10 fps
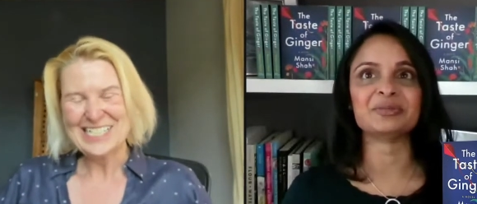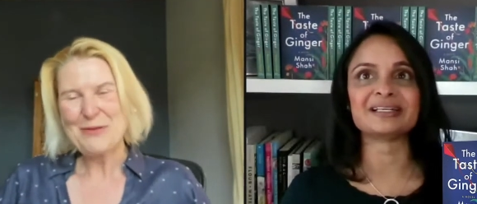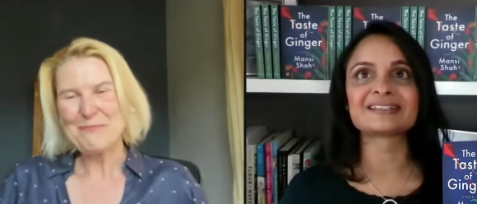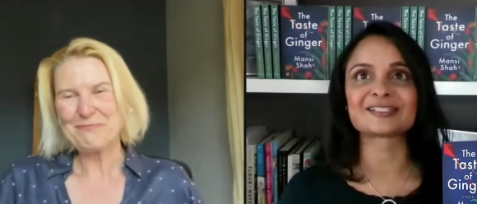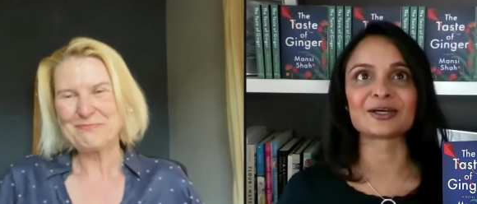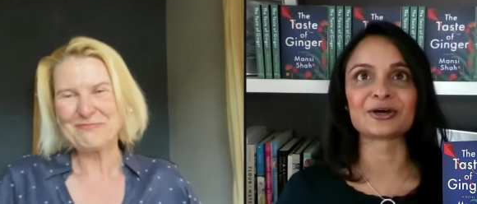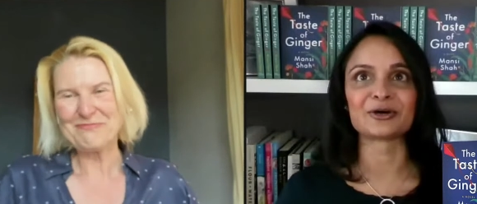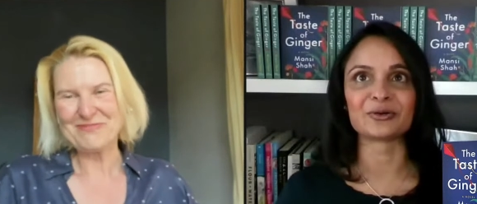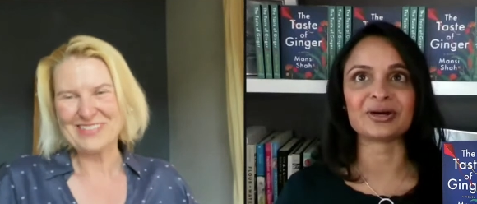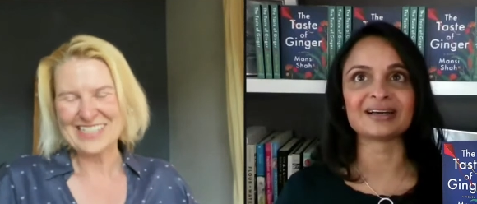
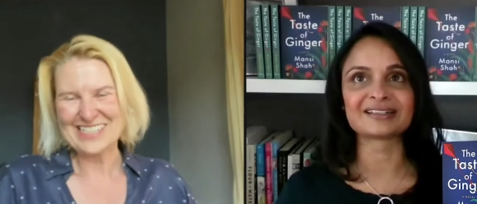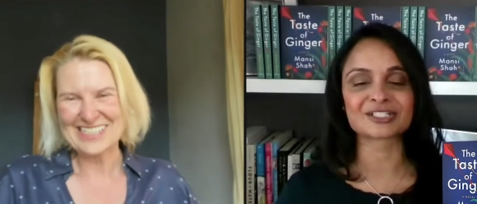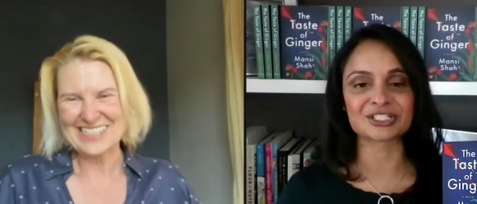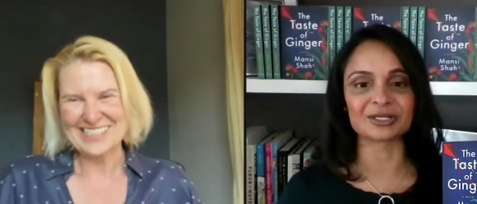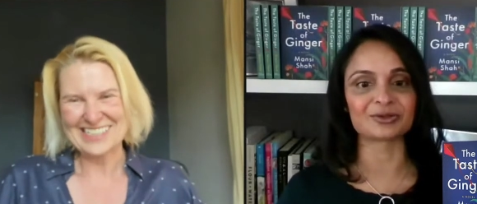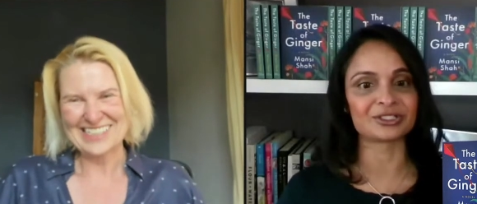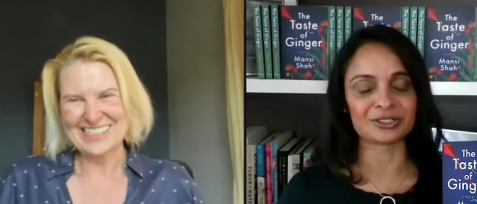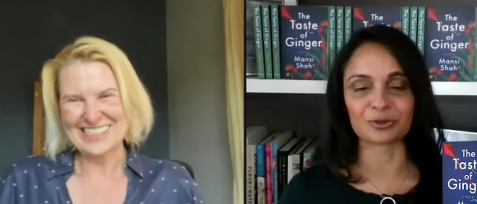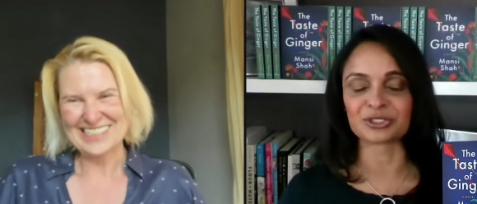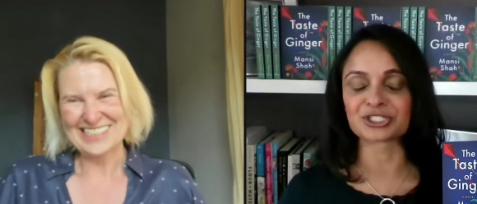Speaker 1: So she, you
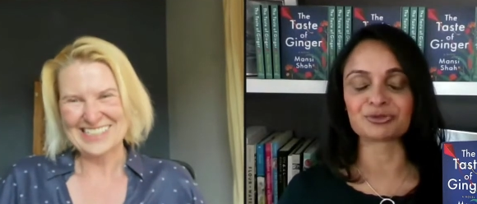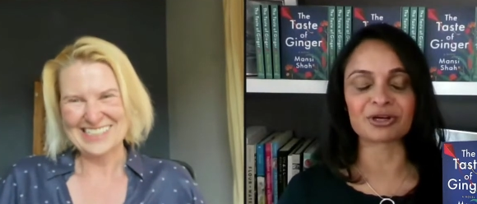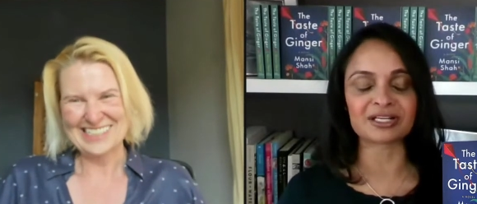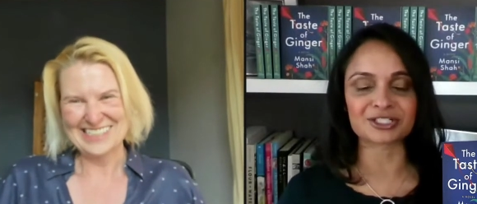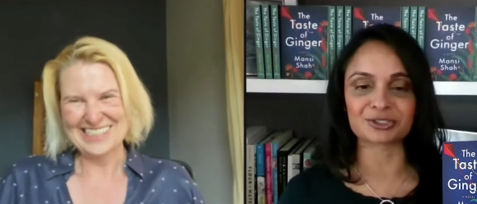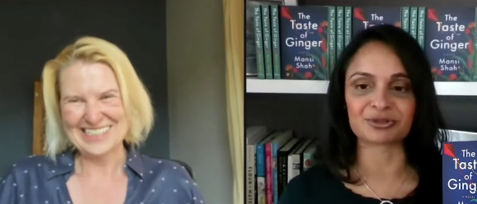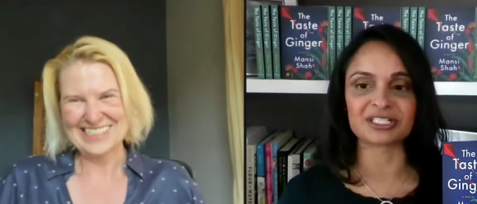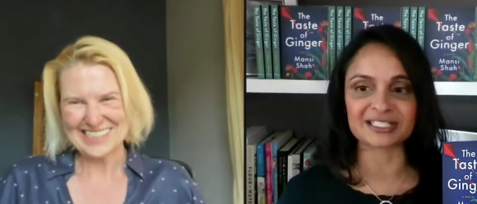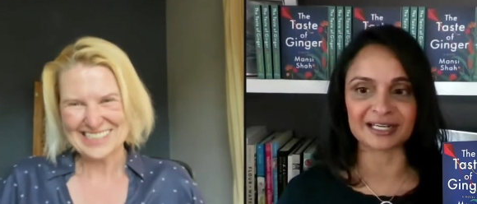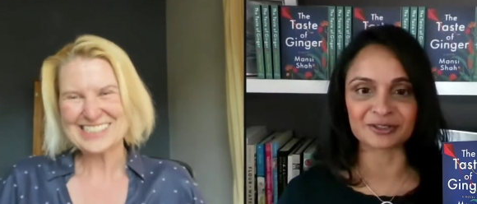know, when she read it, she
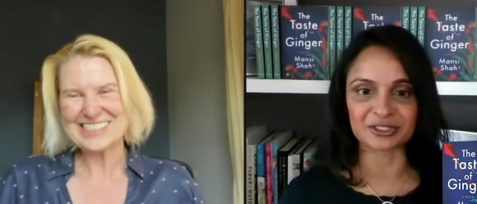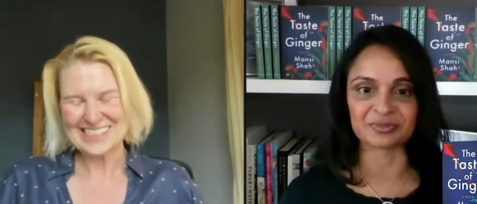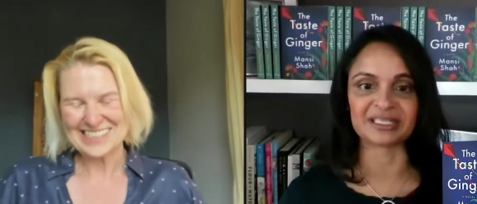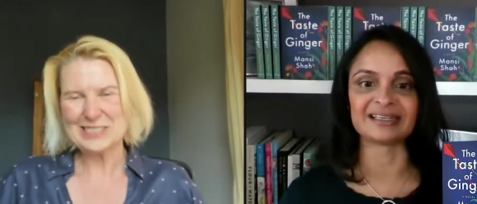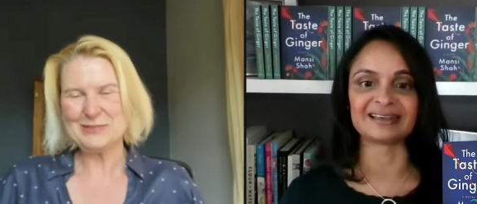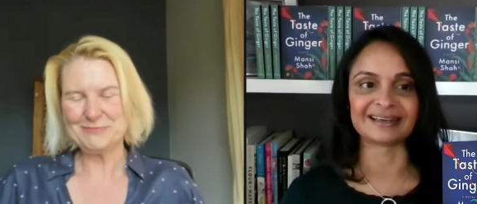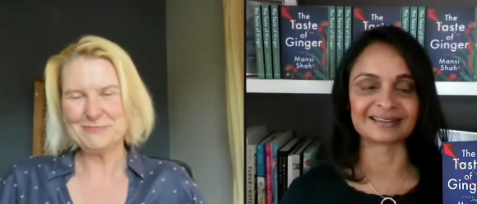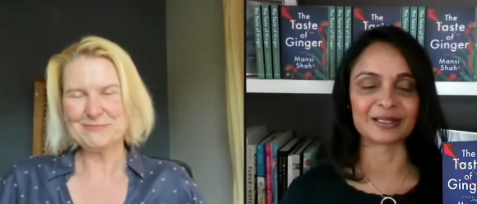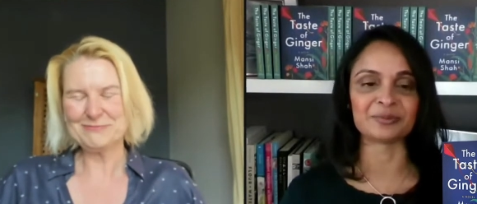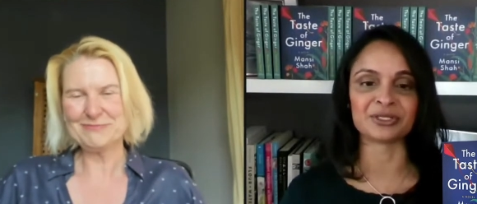reached out to me and
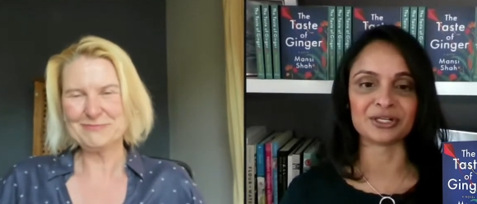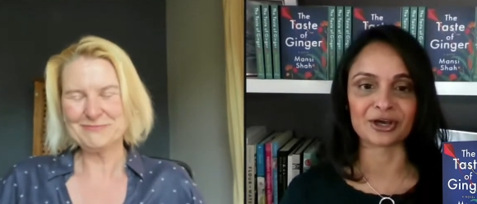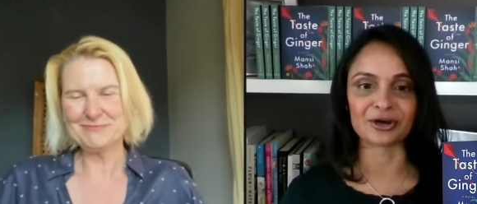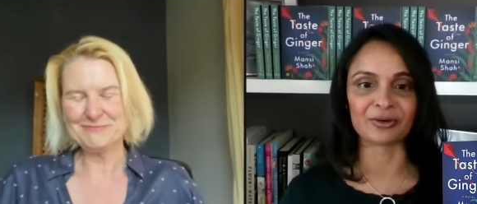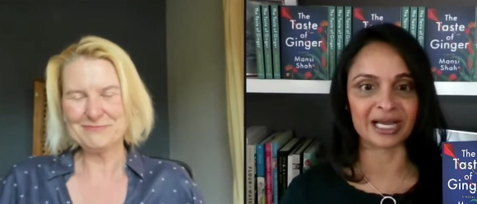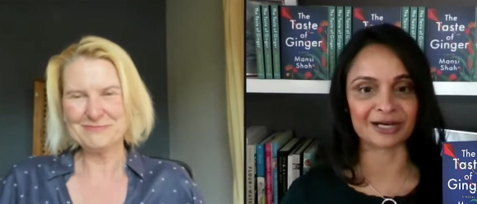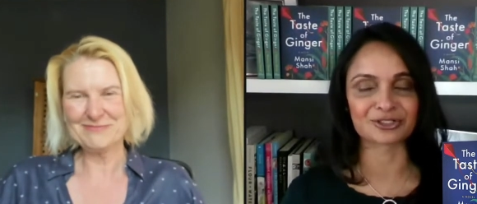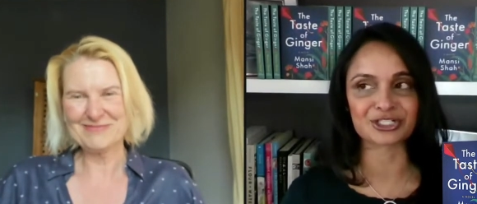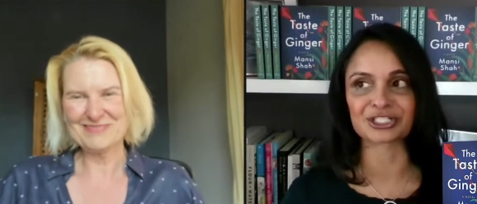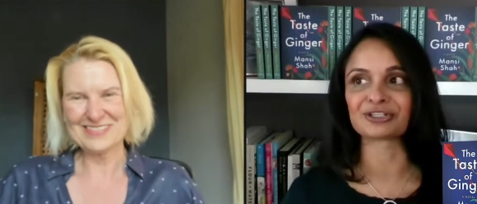let me know how
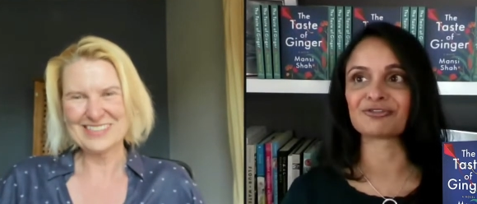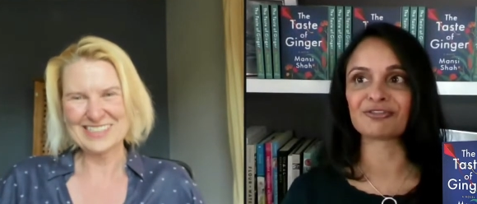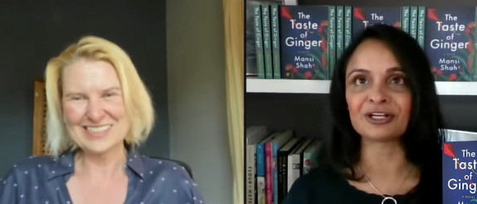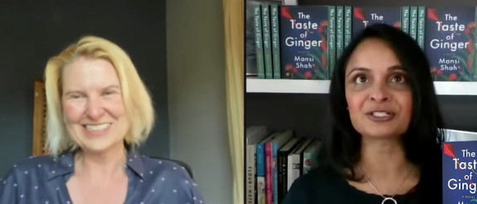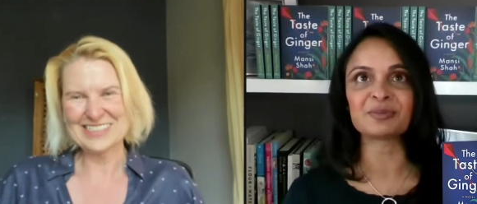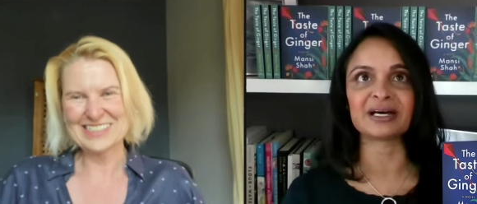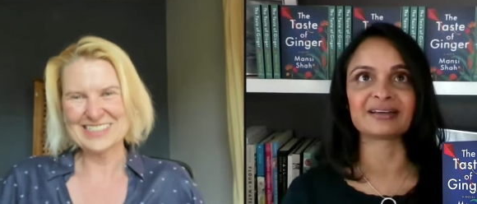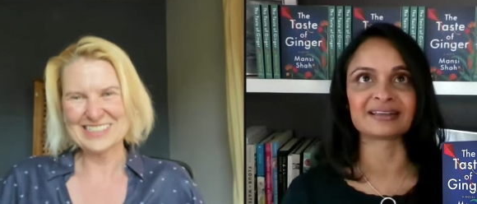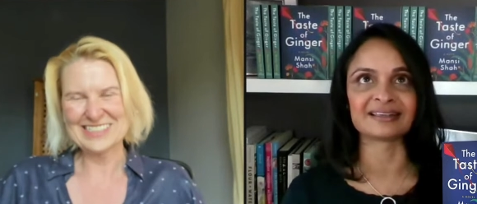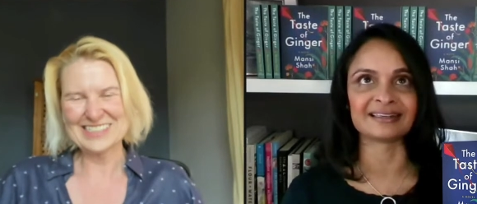she had felt about
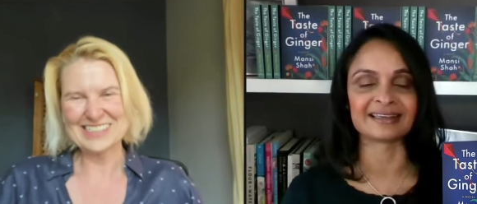it.